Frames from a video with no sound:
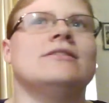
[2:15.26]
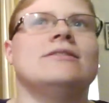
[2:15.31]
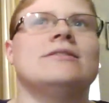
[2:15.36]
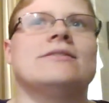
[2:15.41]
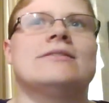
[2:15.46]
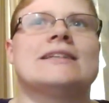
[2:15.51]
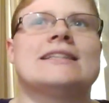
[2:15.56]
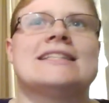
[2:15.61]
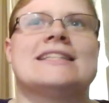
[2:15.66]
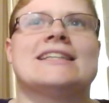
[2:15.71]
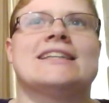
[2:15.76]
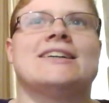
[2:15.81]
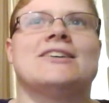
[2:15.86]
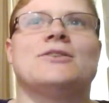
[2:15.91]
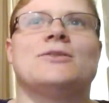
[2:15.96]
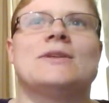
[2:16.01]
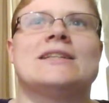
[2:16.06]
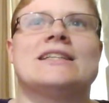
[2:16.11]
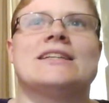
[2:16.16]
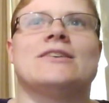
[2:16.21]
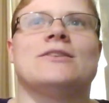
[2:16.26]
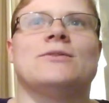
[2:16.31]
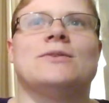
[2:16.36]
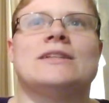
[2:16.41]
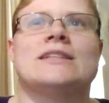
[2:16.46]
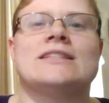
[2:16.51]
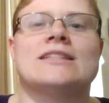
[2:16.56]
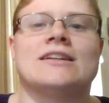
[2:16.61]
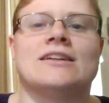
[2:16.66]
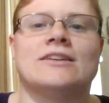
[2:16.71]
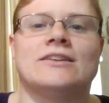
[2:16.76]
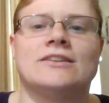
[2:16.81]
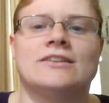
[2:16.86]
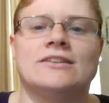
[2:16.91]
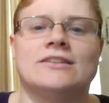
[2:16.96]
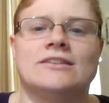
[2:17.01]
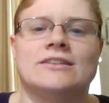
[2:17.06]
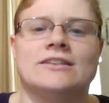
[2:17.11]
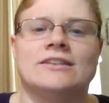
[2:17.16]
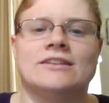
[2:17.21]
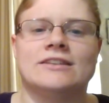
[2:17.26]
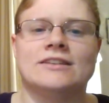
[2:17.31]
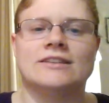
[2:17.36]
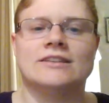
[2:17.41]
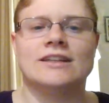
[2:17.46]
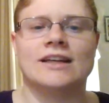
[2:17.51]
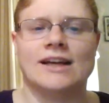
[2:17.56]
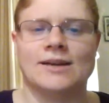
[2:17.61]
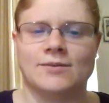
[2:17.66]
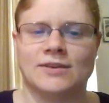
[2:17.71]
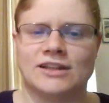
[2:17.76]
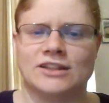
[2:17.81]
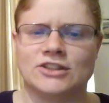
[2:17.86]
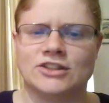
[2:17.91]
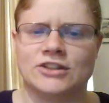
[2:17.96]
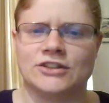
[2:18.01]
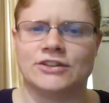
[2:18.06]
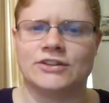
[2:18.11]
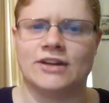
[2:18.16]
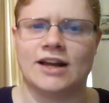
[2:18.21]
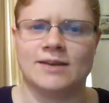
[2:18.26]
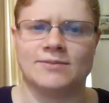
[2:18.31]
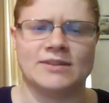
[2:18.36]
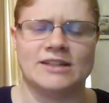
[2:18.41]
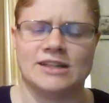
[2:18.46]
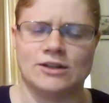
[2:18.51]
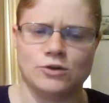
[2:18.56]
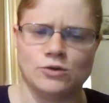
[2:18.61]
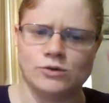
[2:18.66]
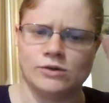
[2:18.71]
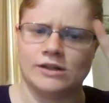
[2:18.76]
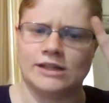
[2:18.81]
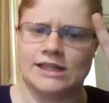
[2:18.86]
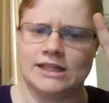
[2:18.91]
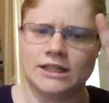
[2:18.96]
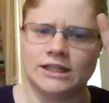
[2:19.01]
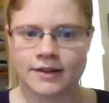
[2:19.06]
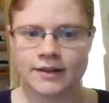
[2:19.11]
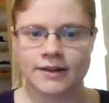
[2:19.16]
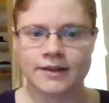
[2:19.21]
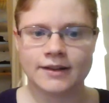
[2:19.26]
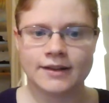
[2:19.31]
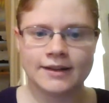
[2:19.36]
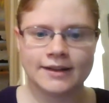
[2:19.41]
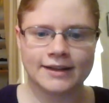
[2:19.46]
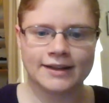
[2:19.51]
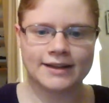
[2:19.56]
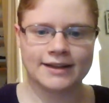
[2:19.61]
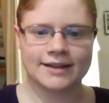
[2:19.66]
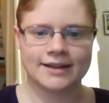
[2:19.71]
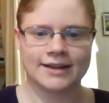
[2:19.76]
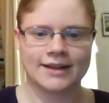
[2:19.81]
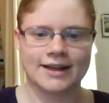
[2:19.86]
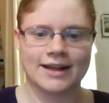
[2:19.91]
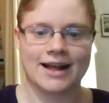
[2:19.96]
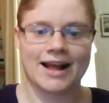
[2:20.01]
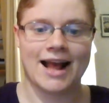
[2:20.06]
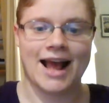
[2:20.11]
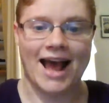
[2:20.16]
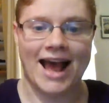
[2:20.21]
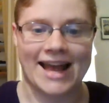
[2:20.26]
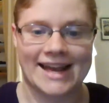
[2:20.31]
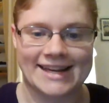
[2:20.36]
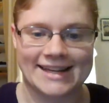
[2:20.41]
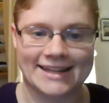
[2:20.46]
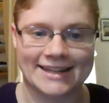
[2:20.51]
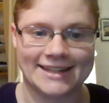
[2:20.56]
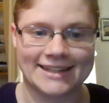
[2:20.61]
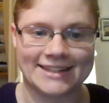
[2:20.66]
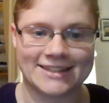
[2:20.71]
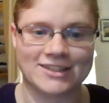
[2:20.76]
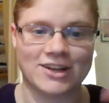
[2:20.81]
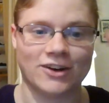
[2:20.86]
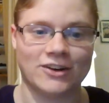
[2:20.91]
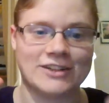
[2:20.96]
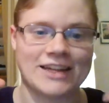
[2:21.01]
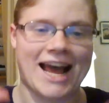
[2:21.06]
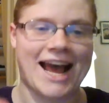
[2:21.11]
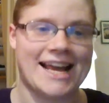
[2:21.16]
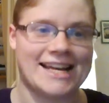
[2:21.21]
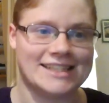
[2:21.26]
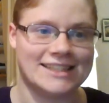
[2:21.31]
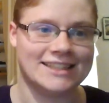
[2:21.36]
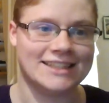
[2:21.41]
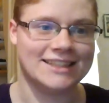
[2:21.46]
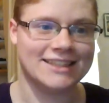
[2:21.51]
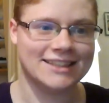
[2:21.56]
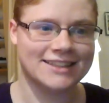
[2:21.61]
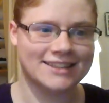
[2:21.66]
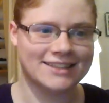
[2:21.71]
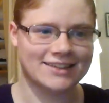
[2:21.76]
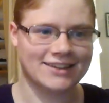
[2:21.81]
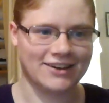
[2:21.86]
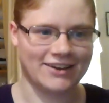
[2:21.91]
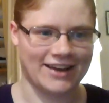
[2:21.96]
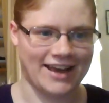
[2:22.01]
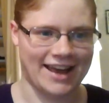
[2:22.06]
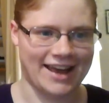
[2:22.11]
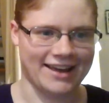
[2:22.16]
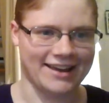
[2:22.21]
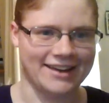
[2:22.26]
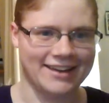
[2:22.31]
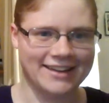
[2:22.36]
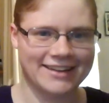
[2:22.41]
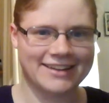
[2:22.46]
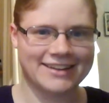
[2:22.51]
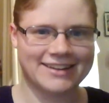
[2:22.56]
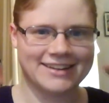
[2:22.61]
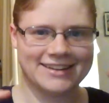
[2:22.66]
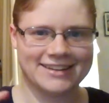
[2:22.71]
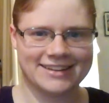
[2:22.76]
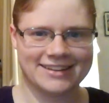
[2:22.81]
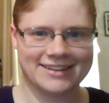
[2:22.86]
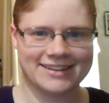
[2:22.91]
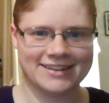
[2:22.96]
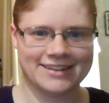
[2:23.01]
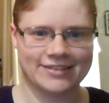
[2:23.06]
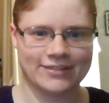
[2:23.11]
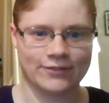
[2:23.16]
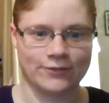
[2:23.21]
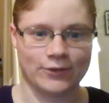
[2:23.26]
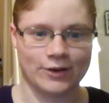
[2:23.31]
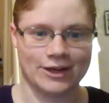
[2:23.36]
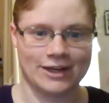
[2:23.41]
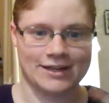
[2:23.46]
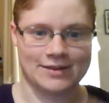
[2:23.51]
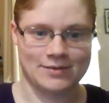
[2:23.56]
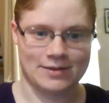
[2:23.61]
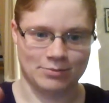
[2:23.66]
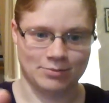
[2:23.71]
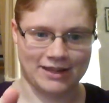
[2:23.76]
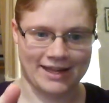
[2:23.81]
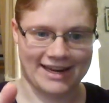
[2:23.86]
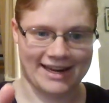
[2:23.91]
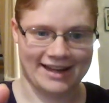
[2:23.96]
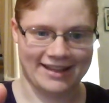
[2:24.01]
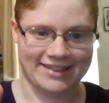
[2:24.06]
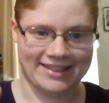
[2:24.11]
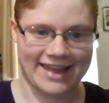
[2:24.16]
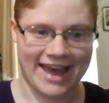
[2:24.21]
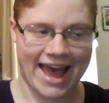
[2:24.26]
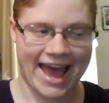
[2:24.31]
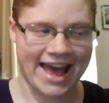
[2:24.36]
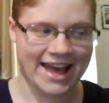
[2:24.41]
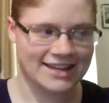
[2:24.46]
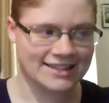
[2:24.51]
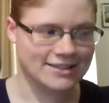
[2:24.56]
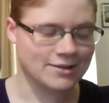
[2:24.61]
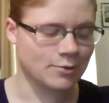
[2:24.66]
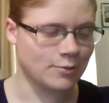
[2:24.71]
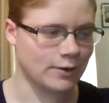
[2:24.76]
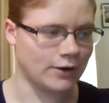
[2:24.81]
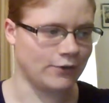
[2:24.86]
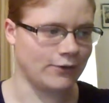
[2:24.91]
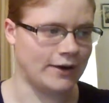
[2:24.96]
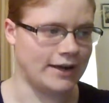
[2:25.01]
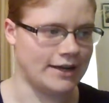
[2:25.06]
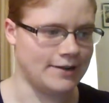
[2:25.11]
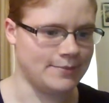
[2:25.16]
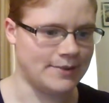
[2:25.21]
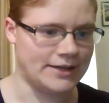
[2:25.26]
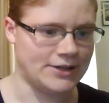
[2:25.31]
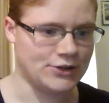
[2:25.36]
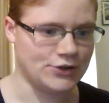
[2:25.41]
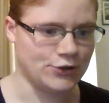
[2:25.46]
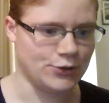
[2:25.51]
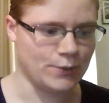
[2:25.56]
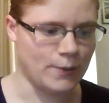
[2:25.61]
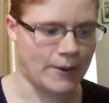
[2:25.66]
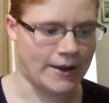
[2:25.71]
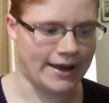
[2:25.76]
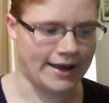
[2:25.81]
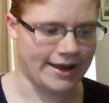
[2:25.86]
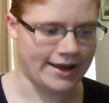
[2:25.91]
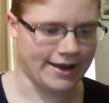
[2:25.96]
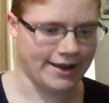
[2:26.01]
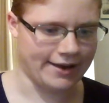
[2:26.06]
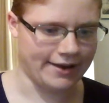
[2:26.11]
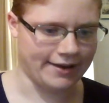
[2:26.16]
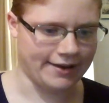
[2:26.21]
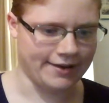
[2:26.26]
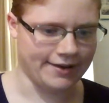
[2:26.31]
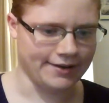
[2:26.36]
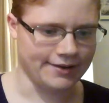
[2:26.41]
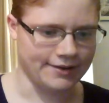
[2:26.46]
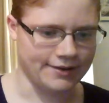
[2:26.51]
what's it called? I'm gonna Google it. Eid. It's called Eid. Okay. We're going to be planning that. We're going to be doing